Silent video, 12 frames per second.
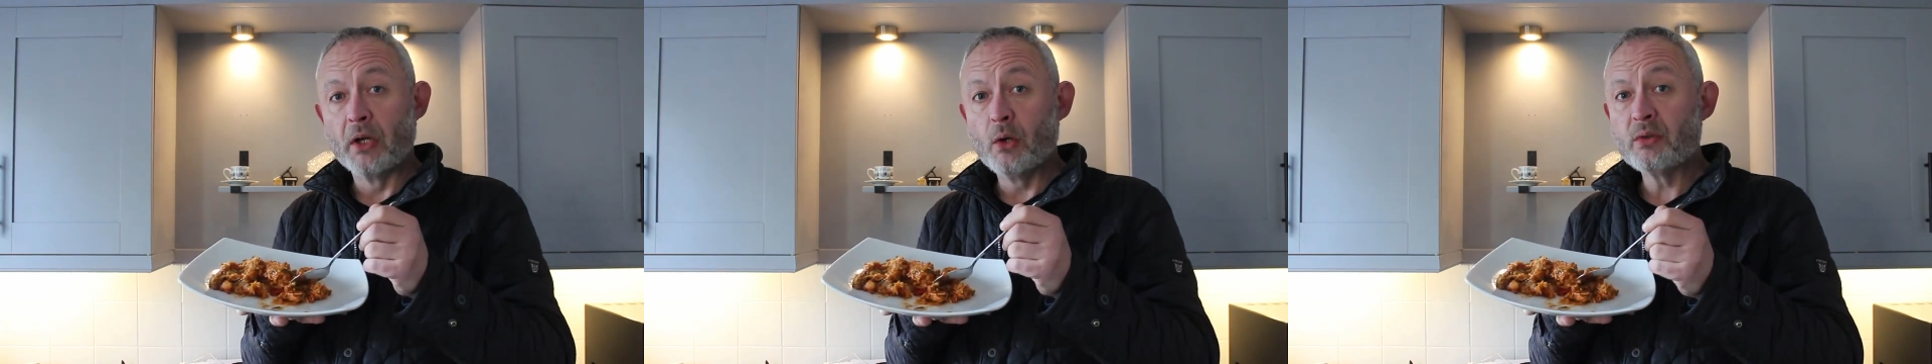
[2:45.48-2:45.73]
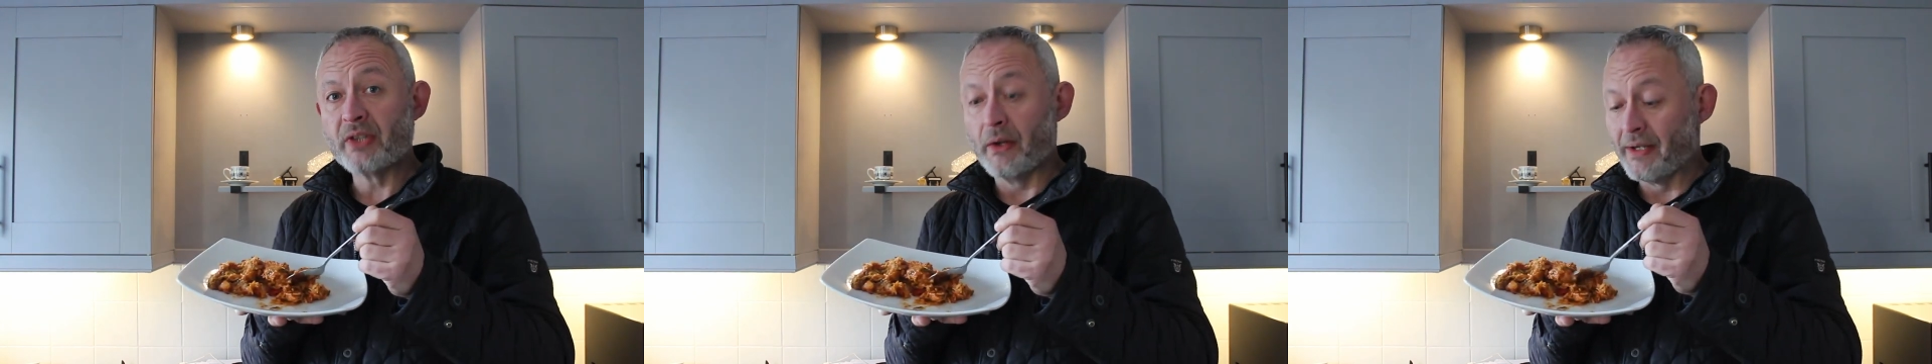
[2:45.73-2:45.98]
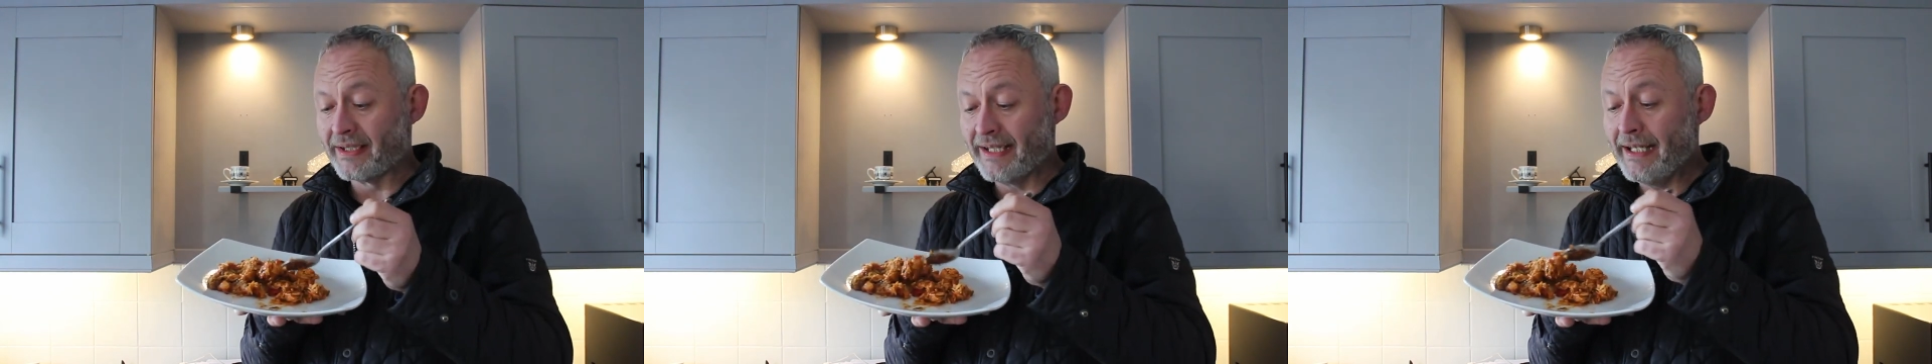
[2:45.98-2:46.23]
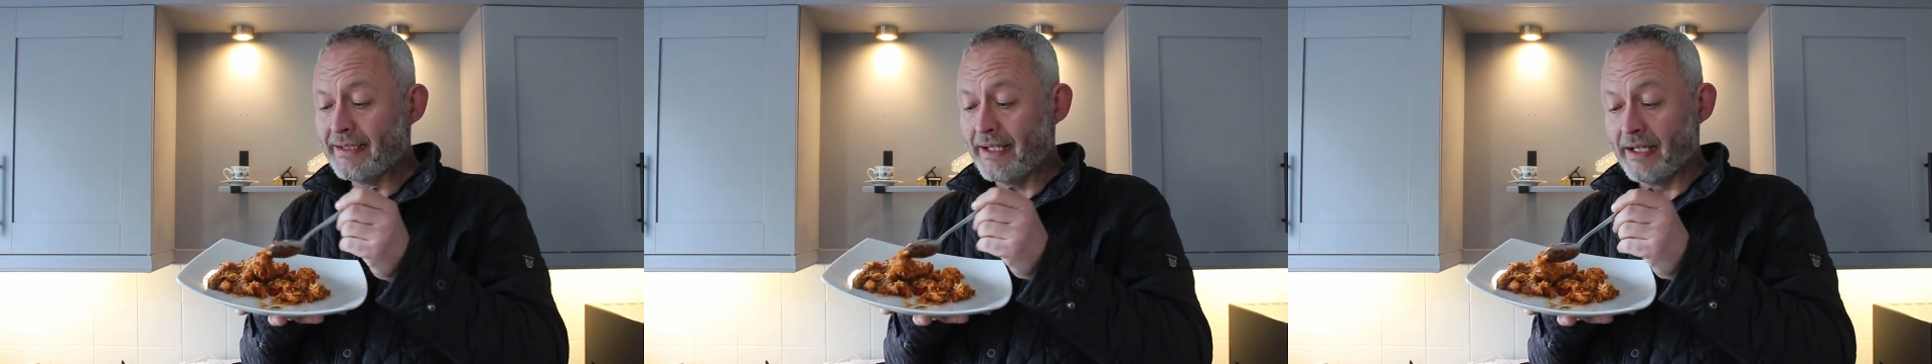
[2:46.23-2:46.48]
Also, the
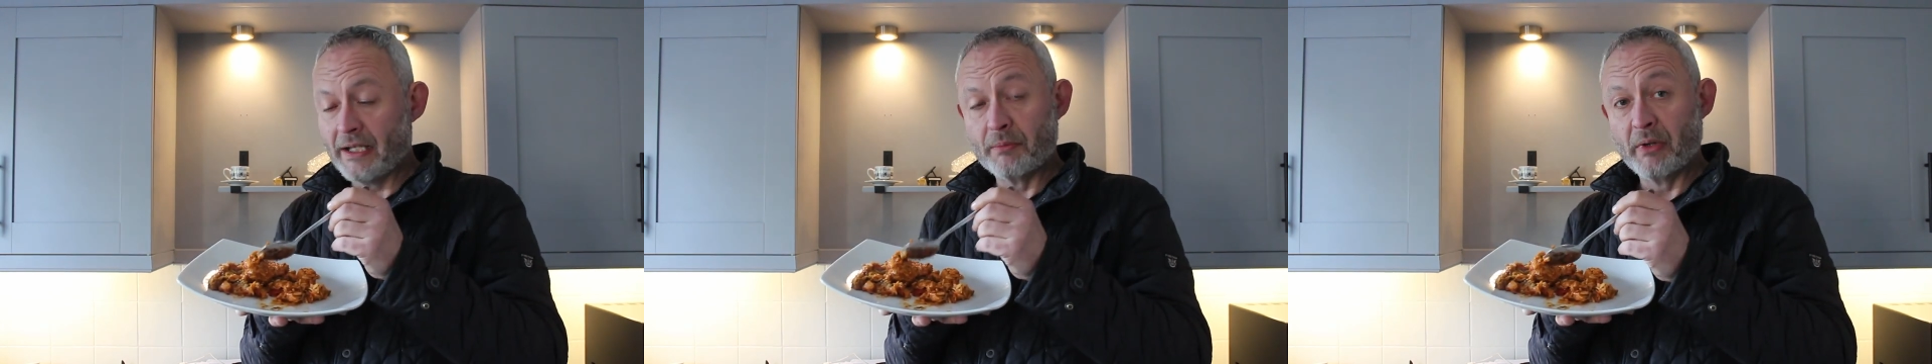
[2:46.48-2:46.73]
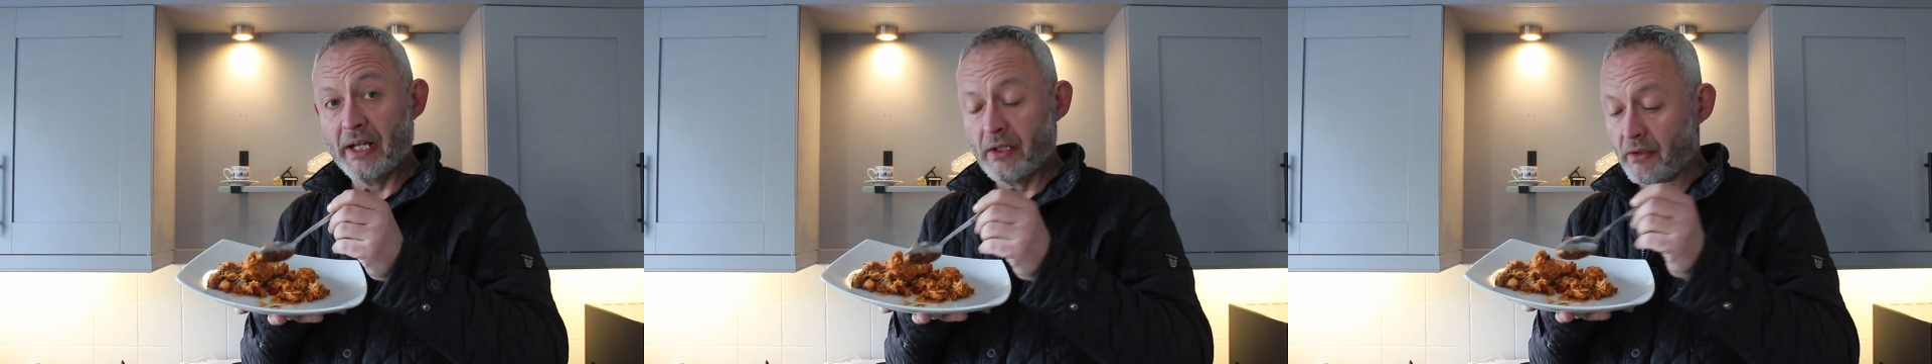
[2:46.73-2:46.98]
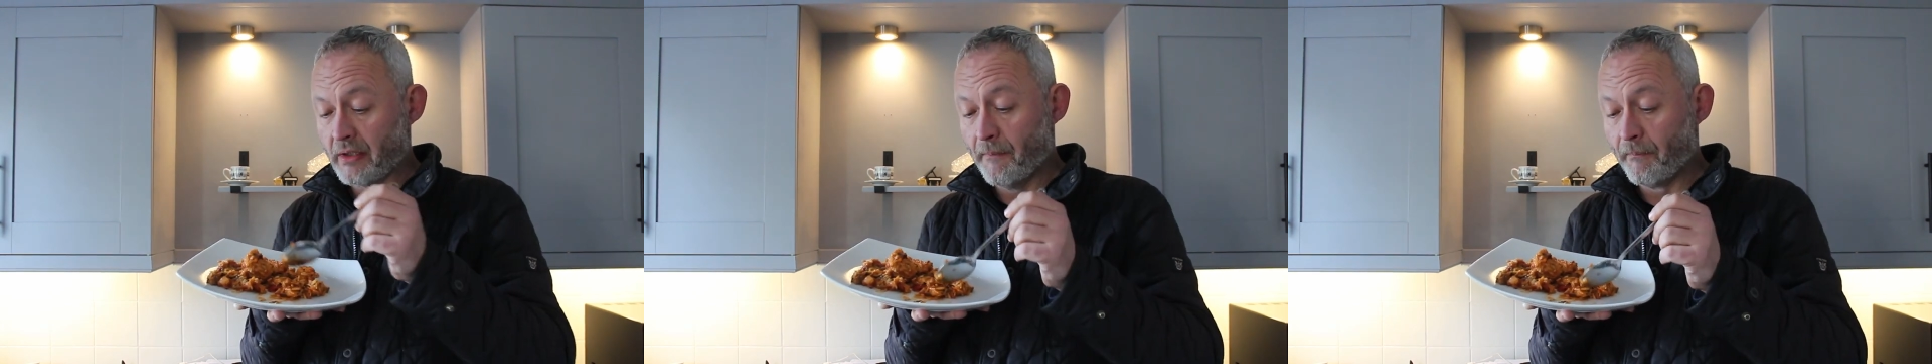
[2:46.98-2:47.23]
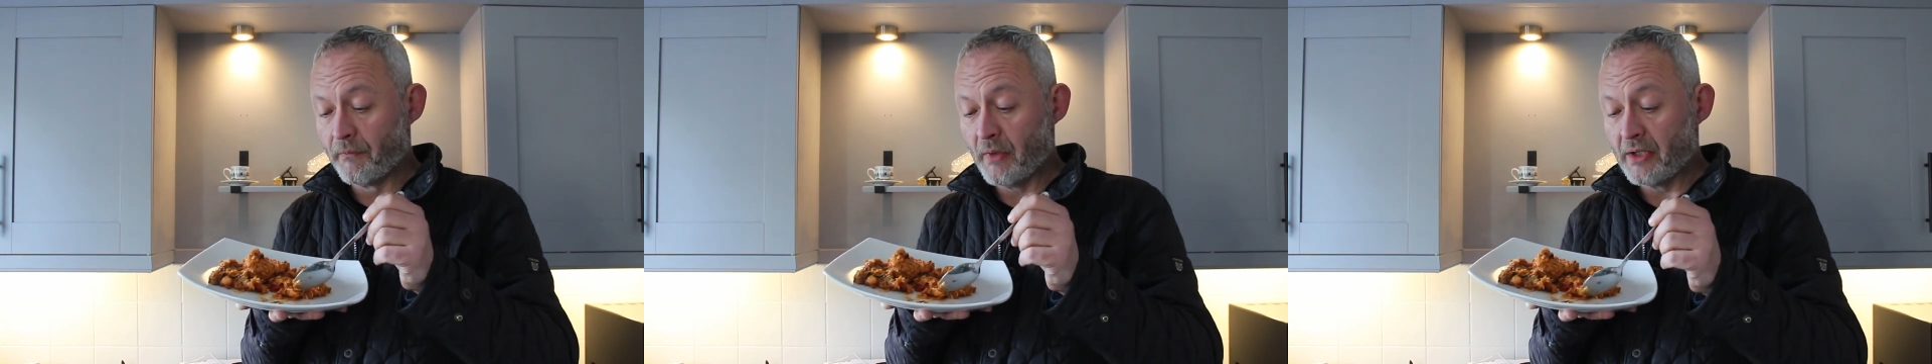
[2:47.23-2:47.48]
seasoning is pretty good
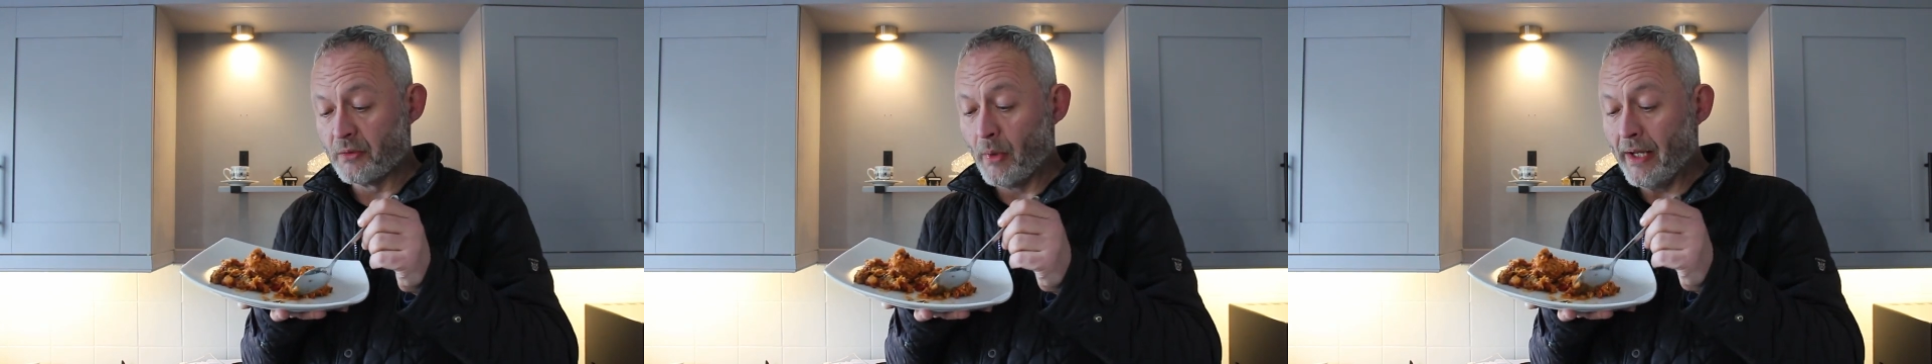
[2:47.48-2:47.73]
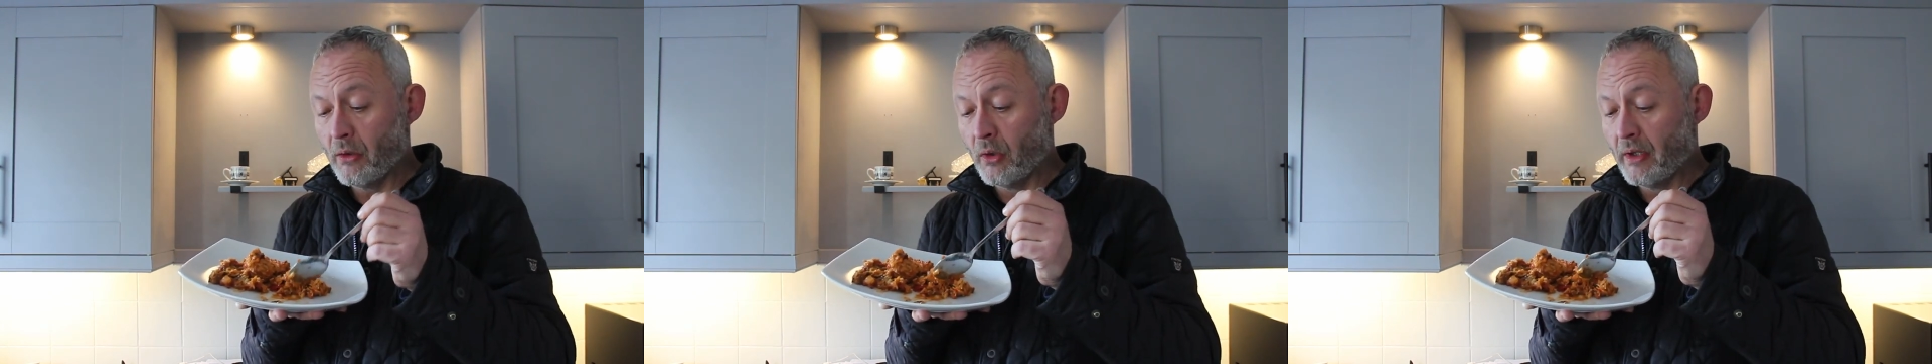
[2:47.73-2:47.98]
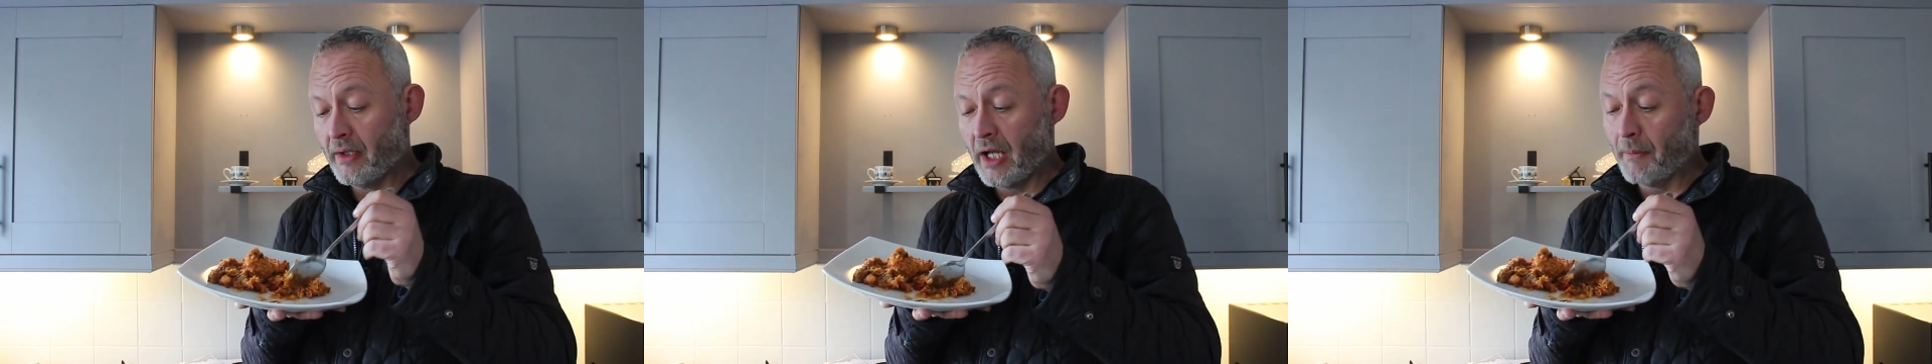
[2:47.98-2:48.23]
as well.